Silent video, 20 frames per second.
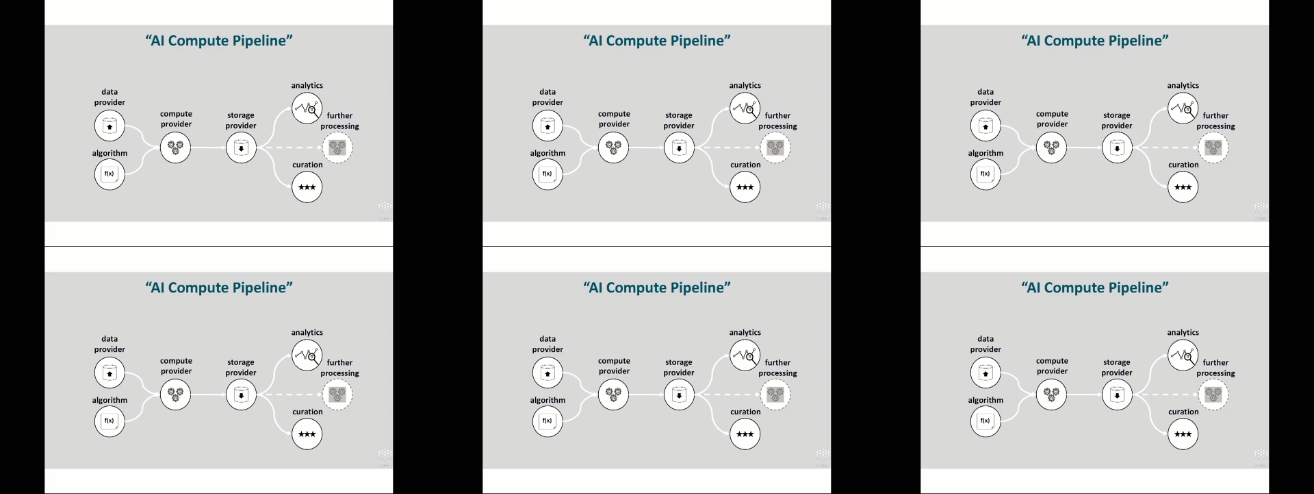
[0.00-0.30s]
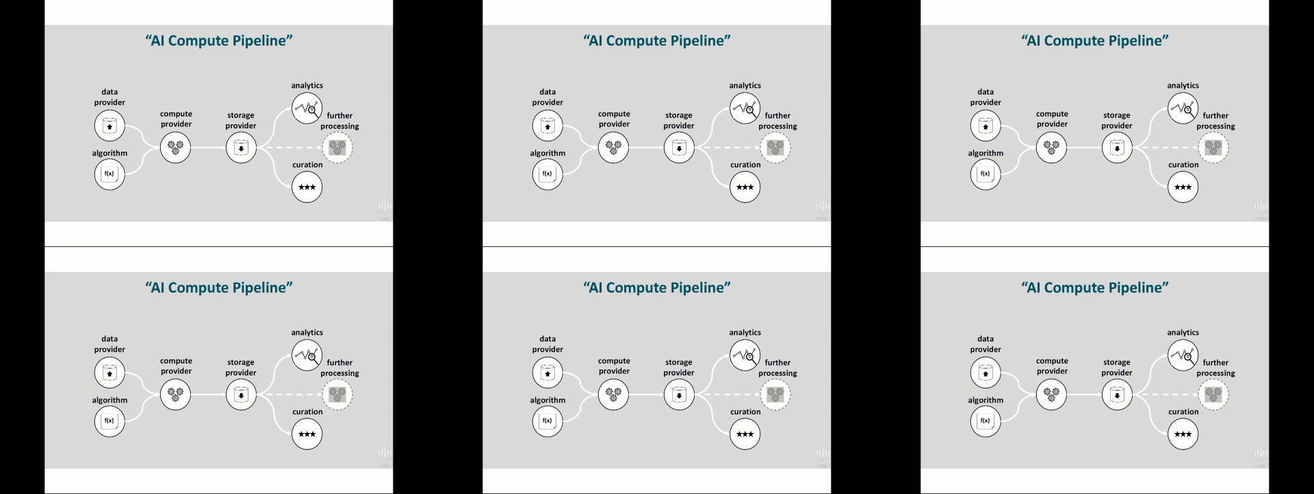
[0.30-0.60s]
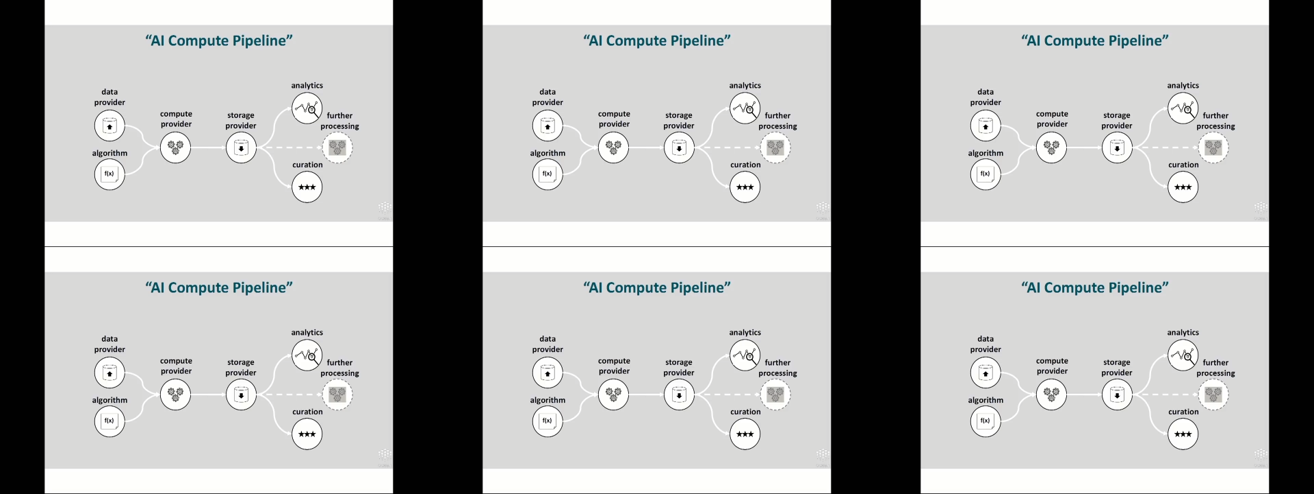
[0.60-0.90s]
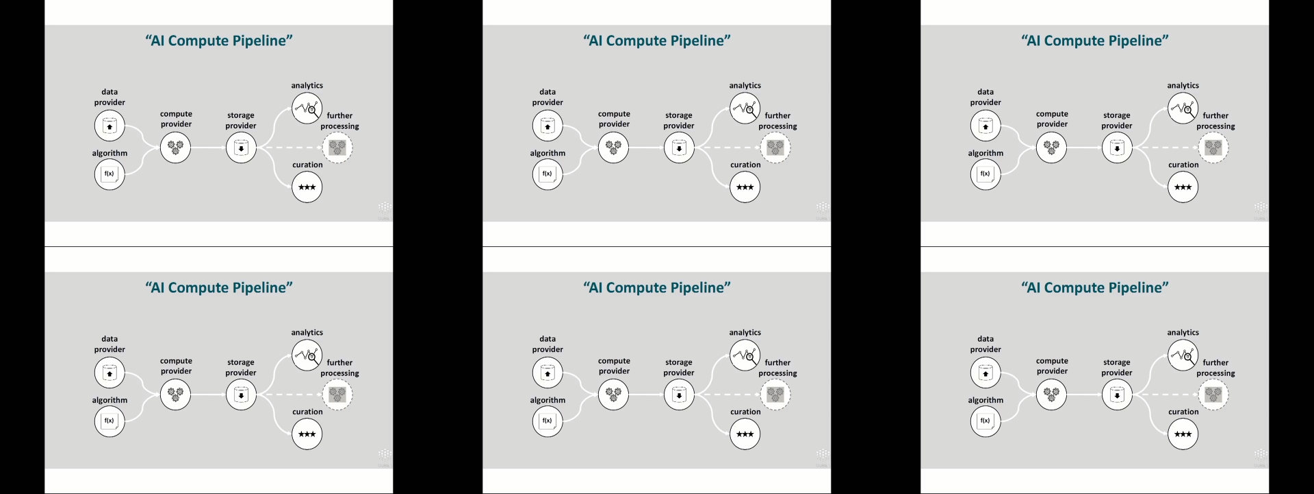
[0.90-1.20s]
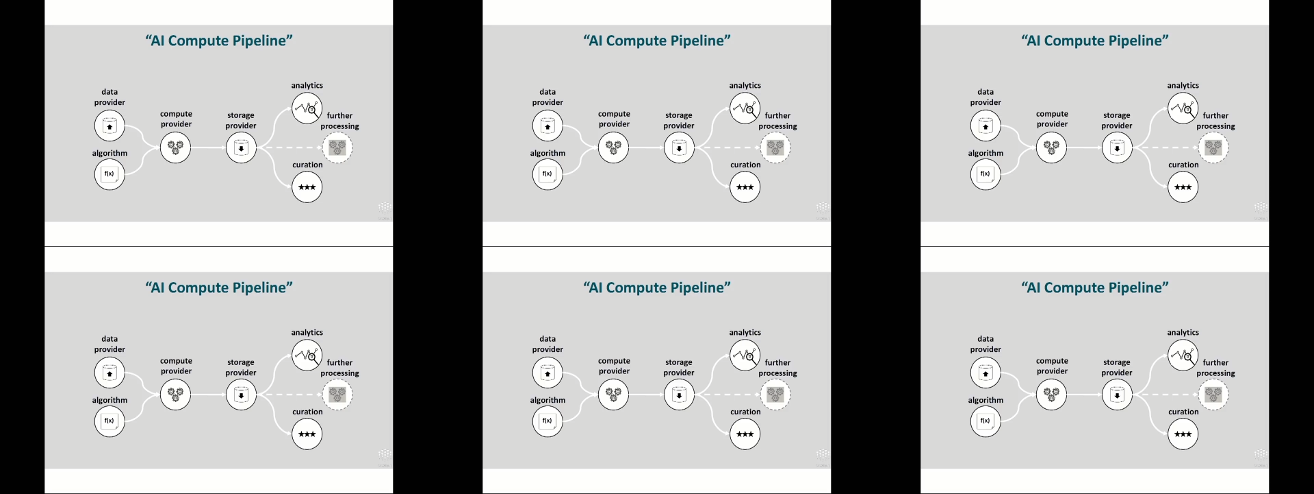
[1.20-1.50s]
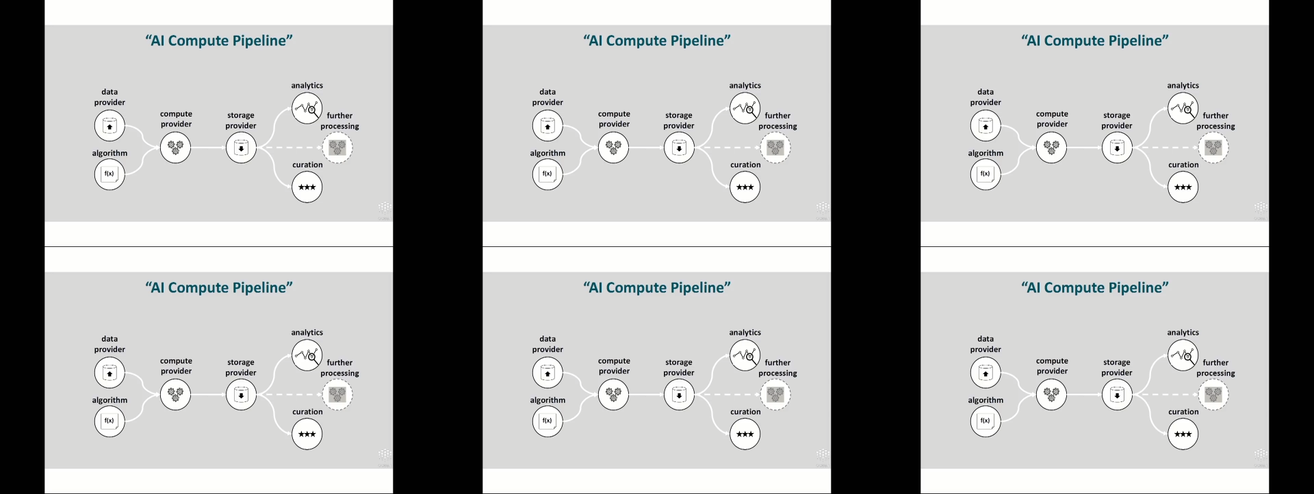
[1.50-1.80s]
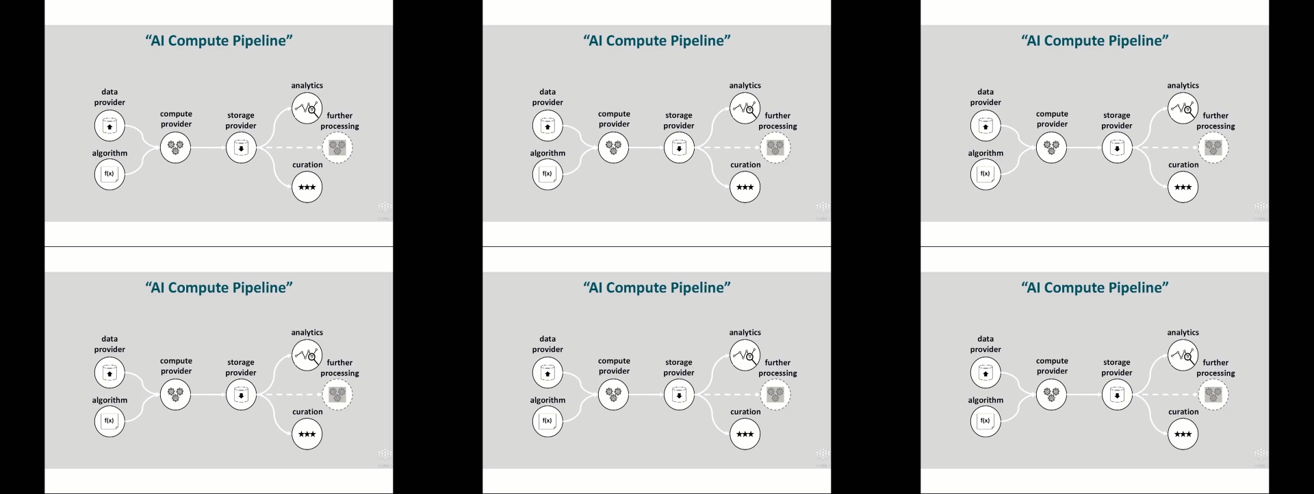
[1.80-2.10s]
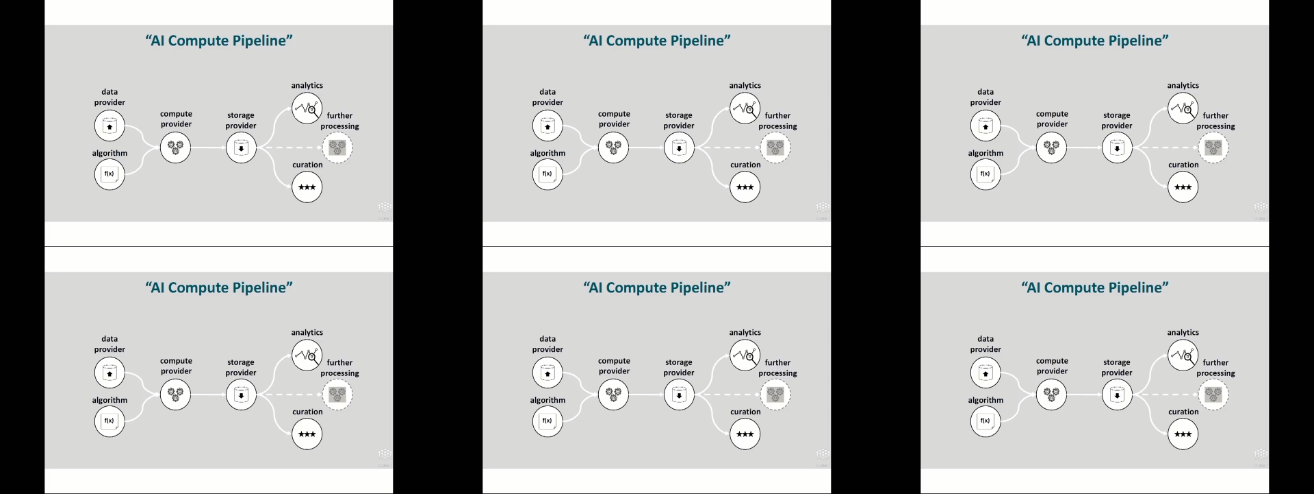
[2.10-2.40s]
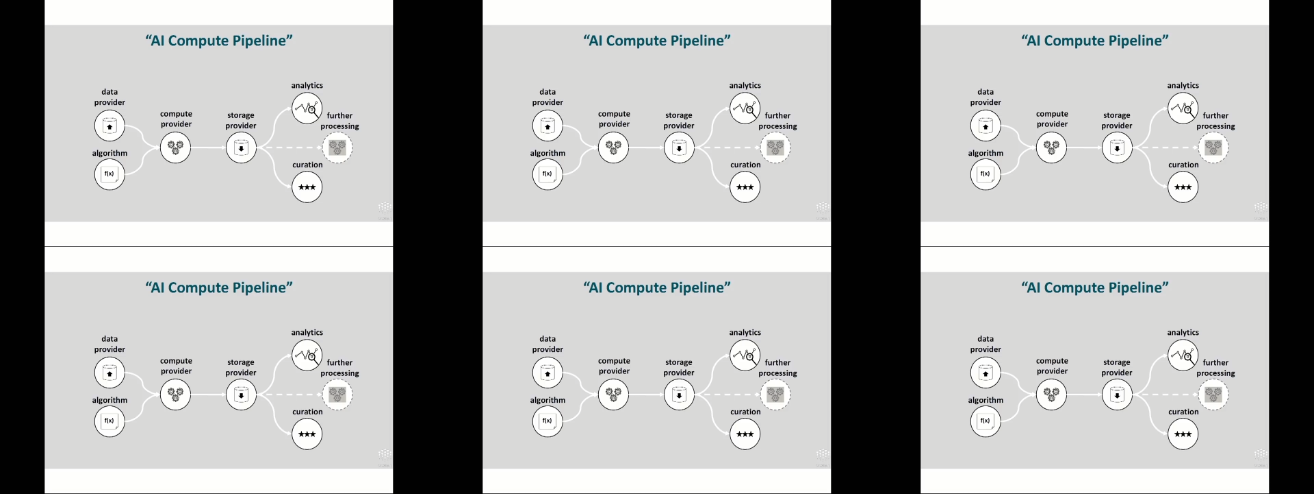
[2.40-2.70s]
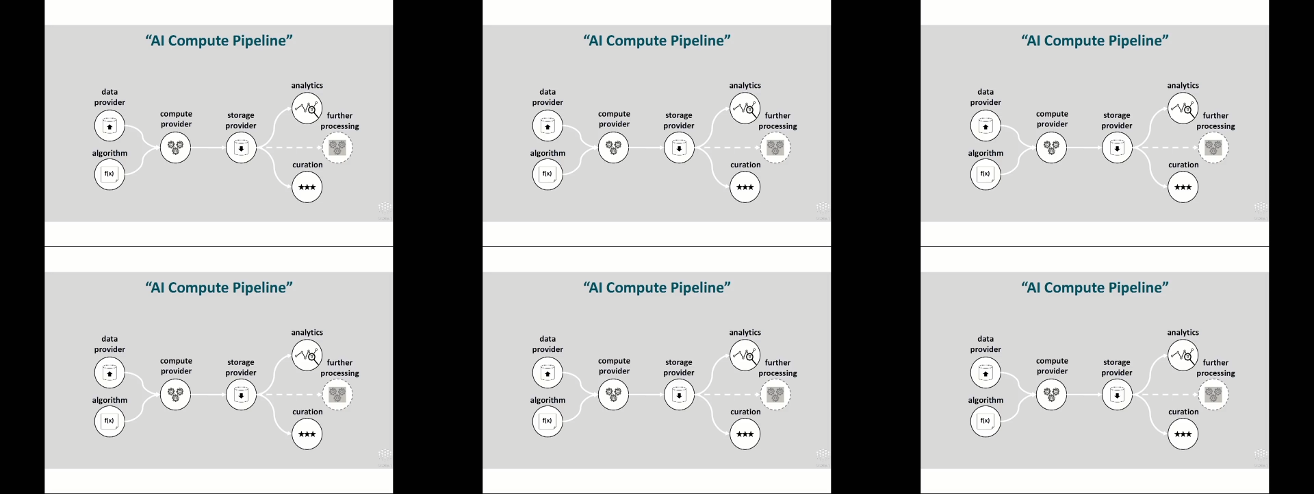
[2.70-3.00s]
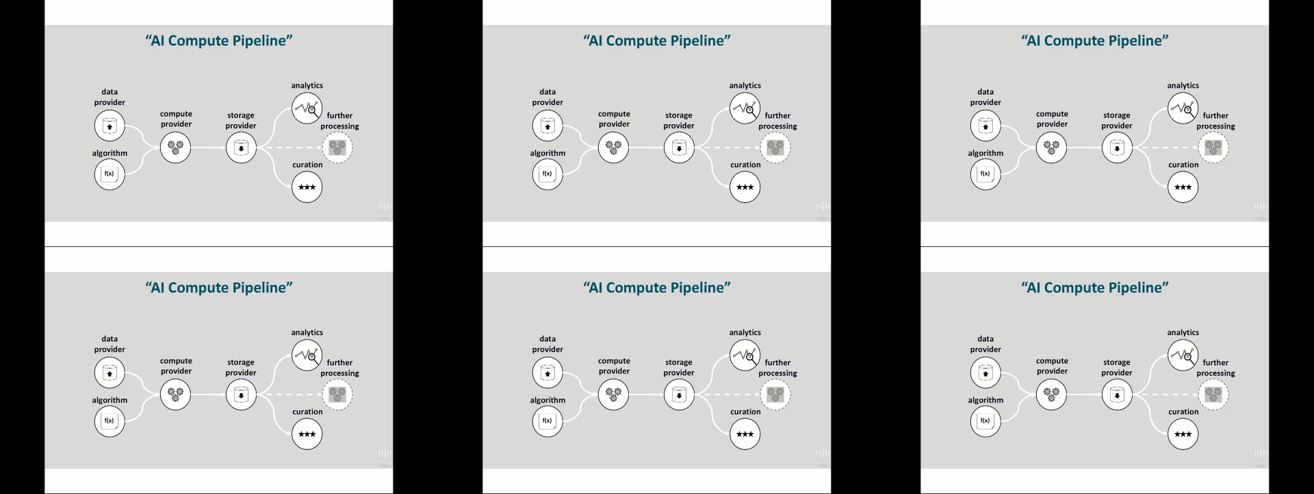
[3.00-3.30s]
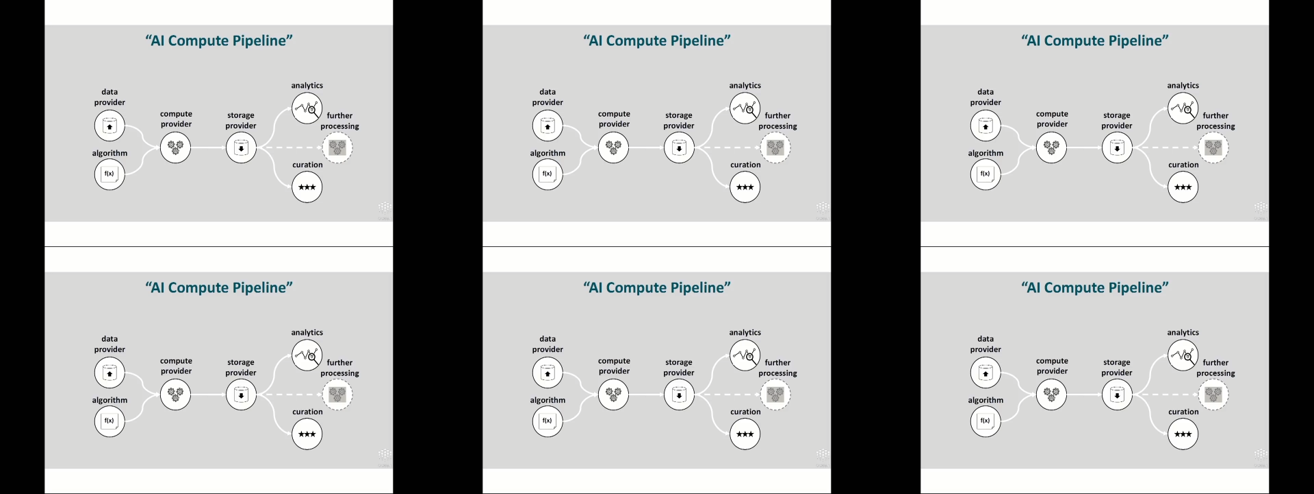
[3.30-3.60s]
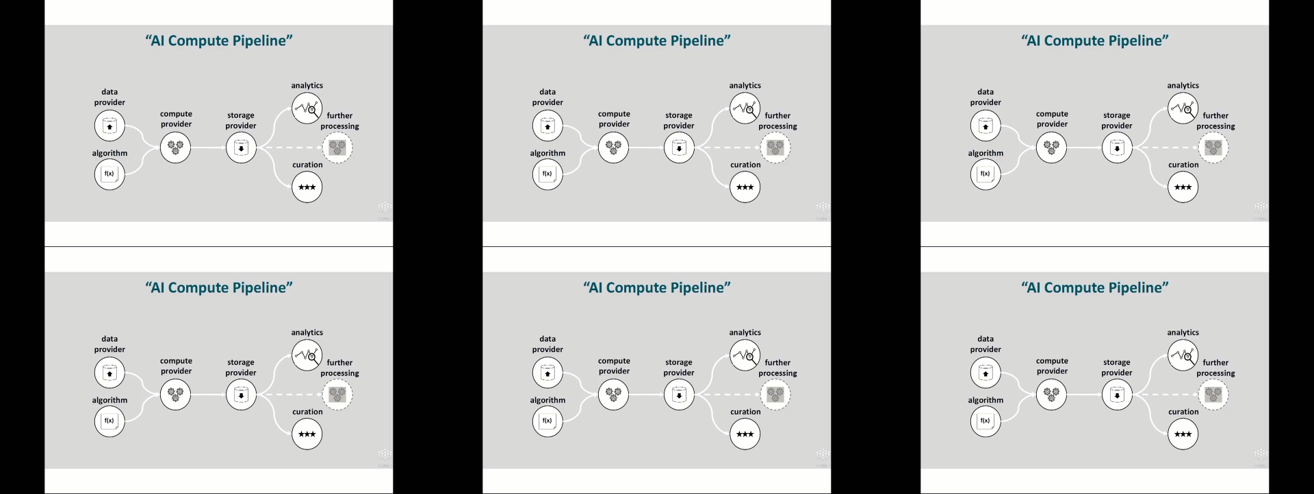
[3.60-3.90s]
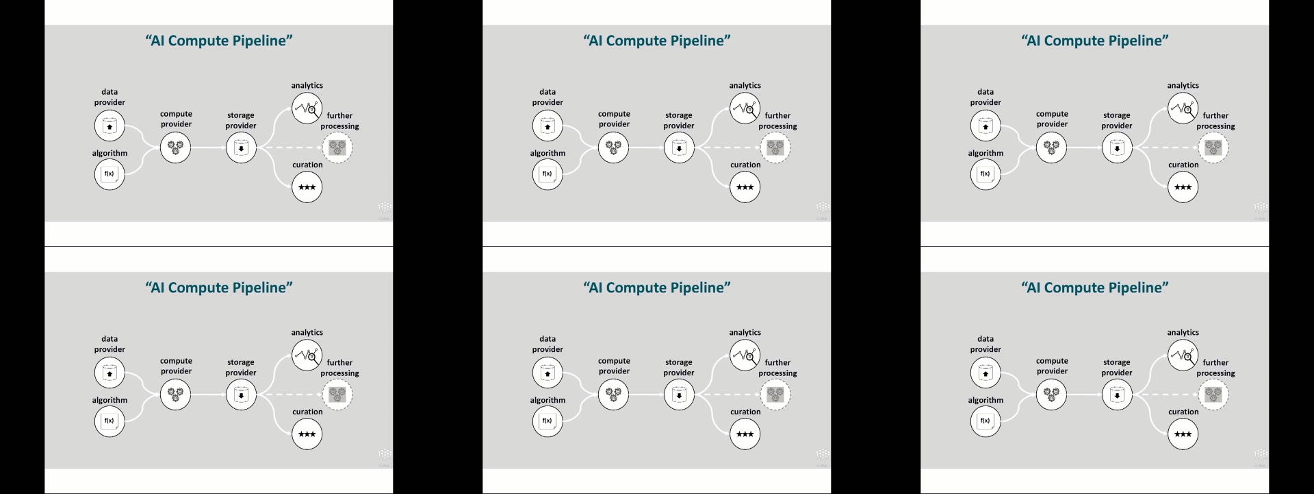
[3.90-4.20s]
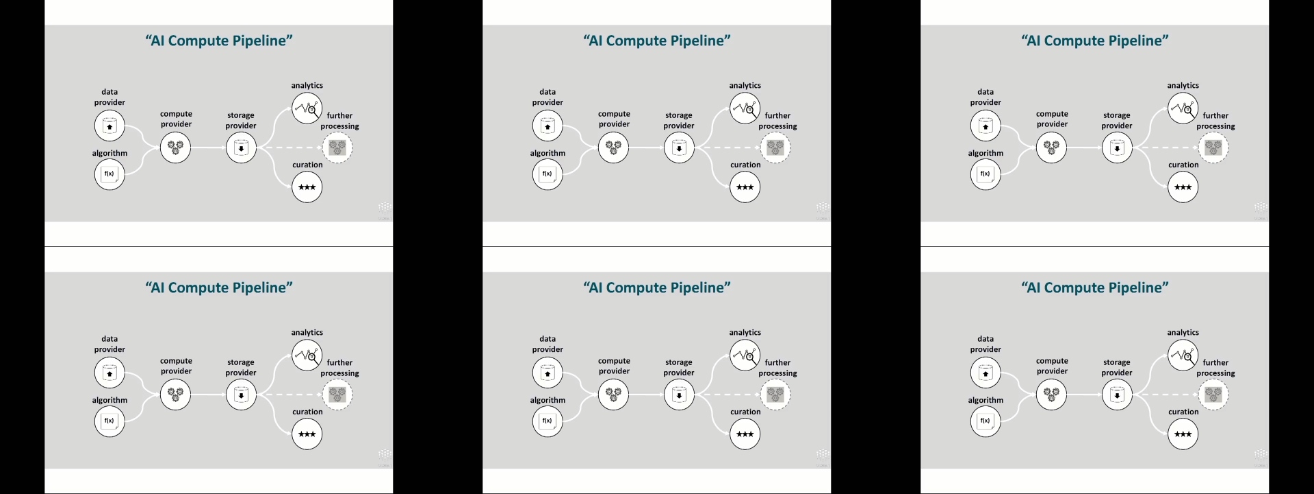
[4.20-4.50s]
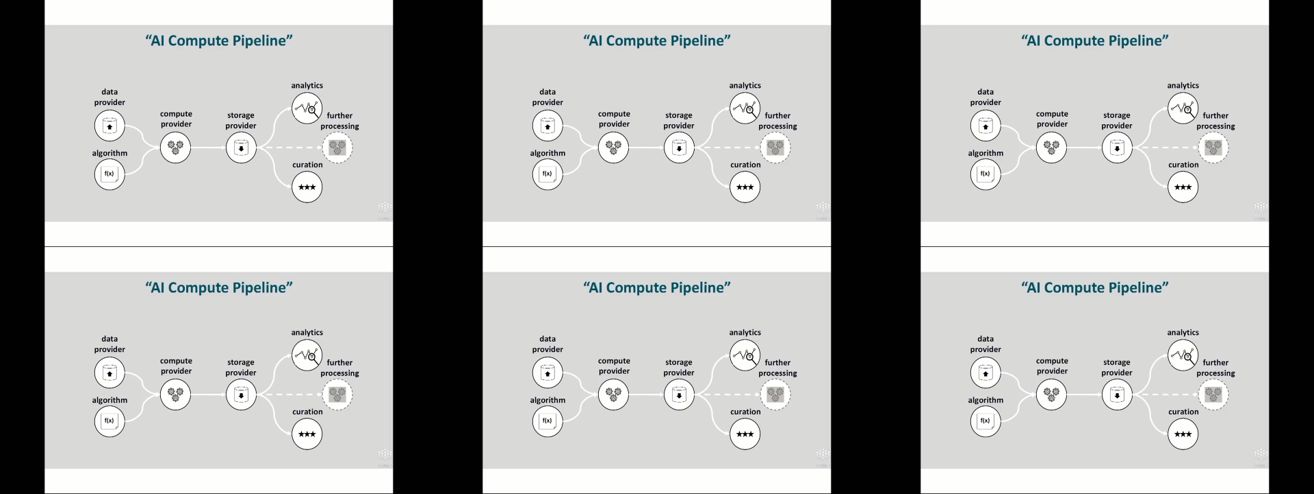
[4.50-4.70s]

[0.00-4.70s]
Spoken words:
No face is visible, so there are no lips to read.